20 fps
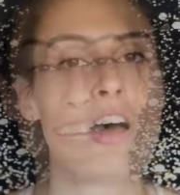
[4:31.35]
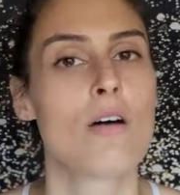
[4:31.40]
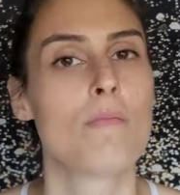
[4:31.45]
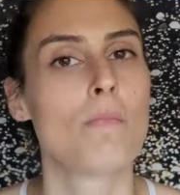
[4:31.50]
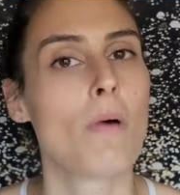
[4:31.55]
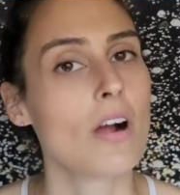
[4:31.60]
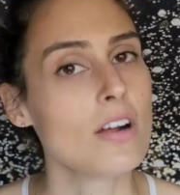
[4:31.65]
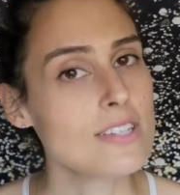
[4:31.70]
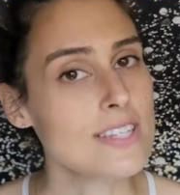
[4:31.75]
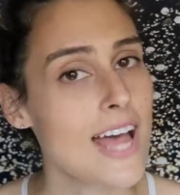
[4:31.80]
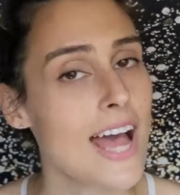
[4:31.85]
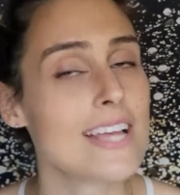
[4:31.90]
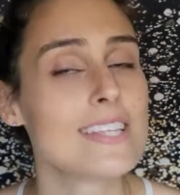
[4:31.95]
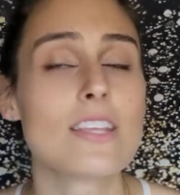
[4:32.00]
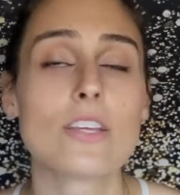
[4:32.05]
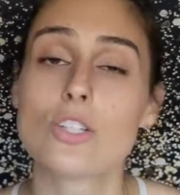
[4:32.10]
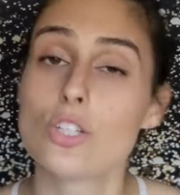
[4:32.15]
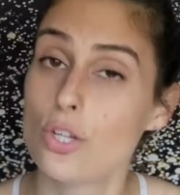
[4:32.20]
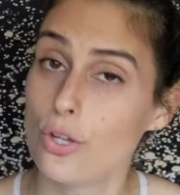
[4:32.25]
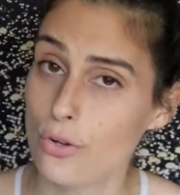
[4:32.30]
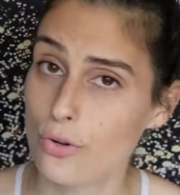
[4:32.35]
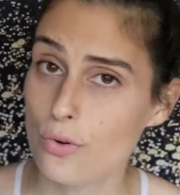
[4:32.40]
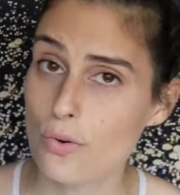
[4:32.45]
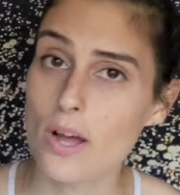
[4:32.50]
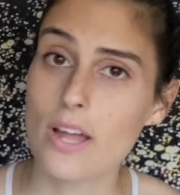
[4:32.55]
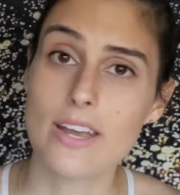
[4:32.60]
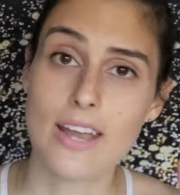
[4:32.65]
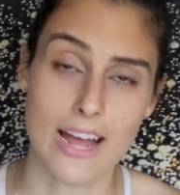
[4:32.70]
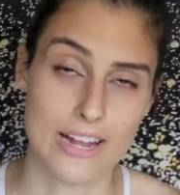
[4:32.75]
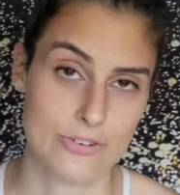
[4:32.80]
Mars has two
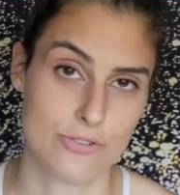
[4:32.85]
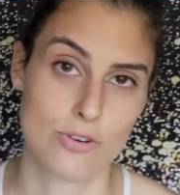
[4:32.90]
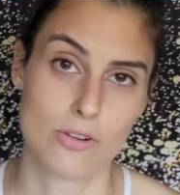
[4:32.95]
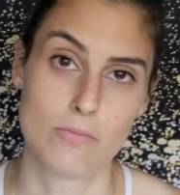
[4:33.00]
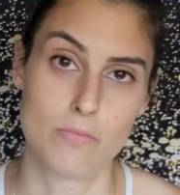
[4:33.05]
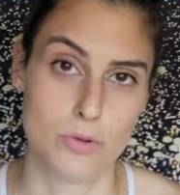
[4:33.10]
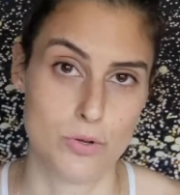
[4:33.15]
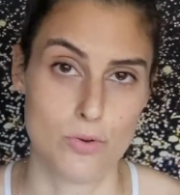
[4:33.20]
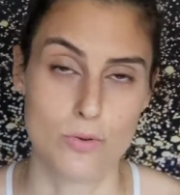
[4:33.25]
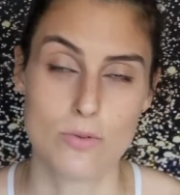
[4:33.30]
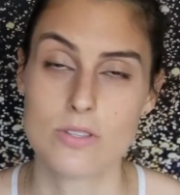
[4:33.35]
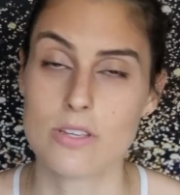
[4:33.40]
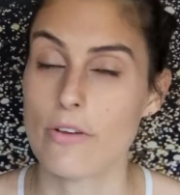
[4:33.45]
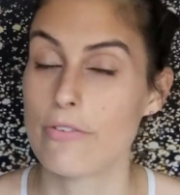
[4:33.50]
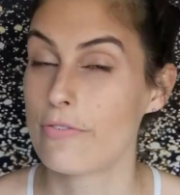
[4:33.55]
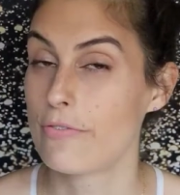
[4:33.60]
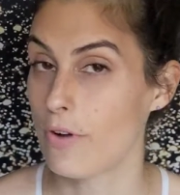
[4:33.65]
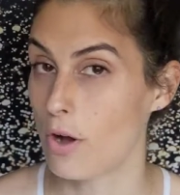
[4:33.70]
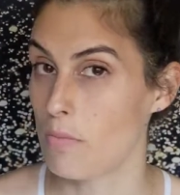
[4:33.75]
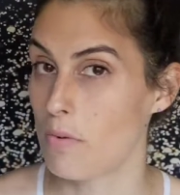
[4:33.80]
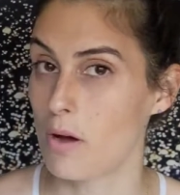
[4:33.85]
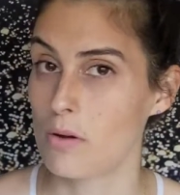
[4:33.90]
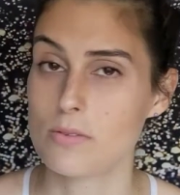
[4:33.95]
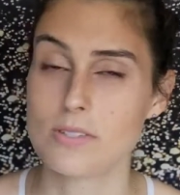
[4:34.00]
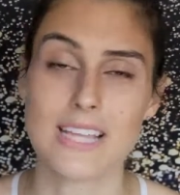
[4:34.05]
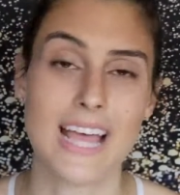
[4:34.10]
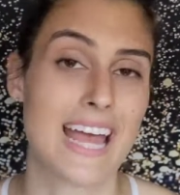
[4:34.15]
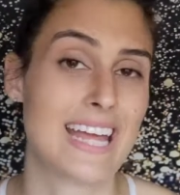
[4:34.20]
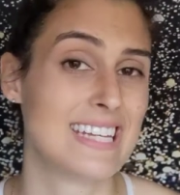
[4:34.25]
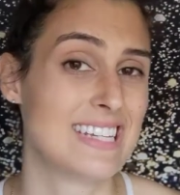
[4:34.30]
natural moons,
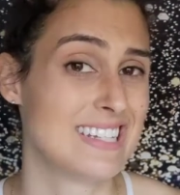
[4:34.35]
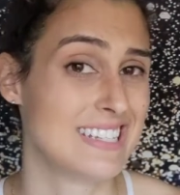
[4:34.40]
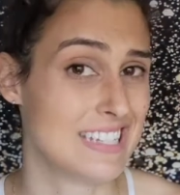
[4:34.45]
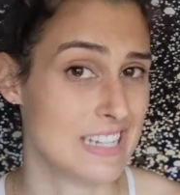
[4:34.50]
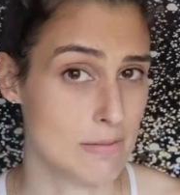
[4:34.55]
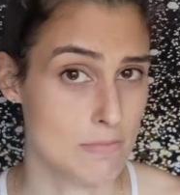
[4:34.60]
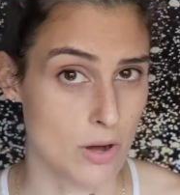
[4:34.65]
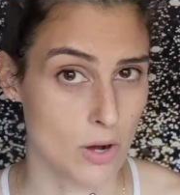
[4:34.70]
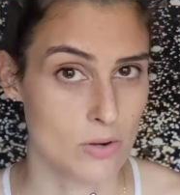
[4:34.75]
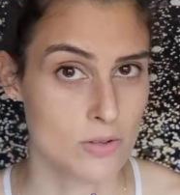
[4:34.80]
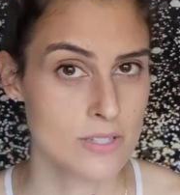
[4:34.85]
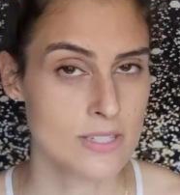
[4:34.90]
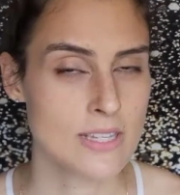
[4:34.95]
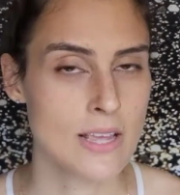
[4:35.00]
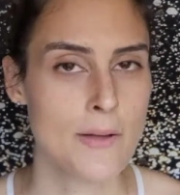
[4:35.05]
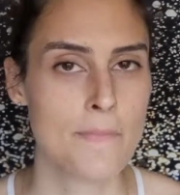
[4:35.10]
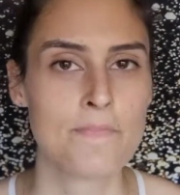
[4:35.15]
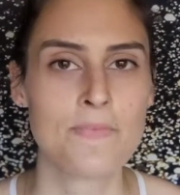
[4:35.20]
Phobos and Deimos.